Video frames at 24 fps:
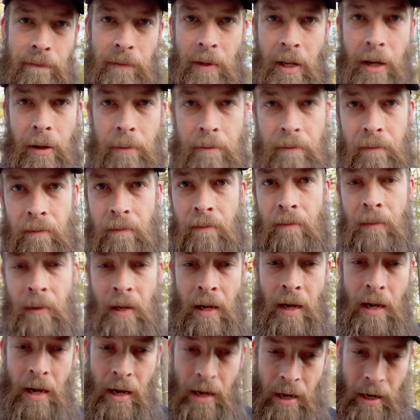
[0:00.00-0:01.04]
you know,
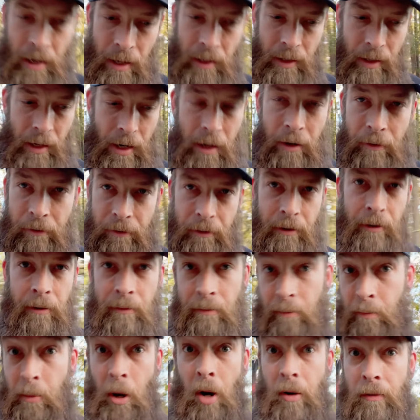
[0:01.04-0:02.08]
it's kind of
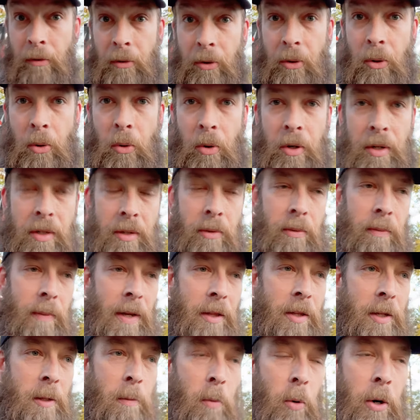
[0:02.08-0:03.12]
par for the course at
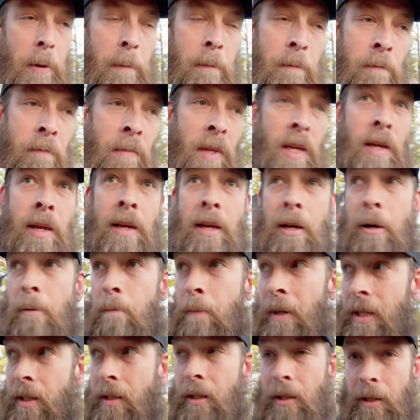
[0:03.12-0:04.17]
this point.
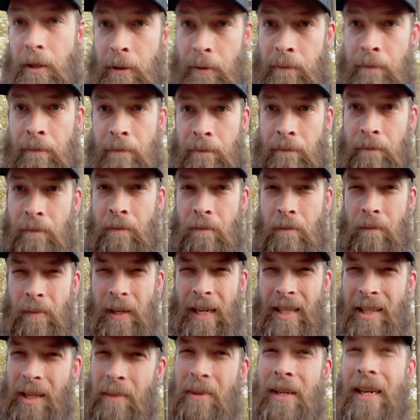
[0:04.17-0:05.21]
But it
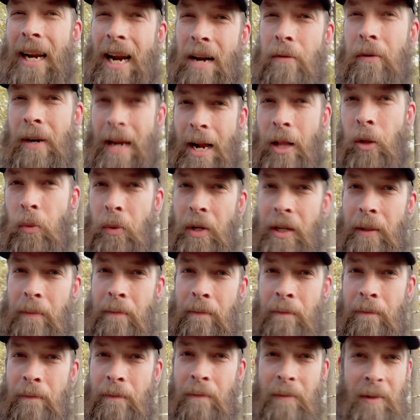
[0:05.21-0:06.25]
seems like every Halloween,
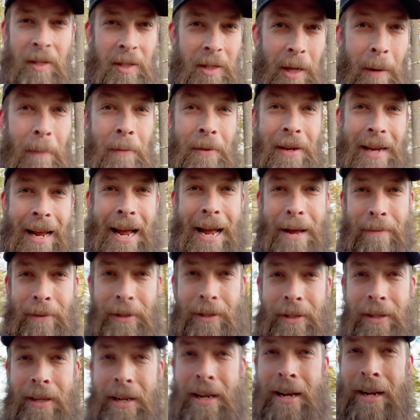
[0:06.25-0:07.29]
something
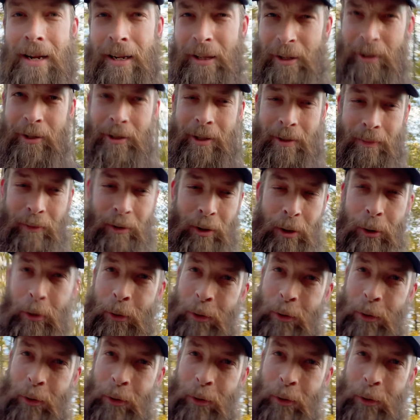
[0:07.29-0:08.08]
happens. There's some little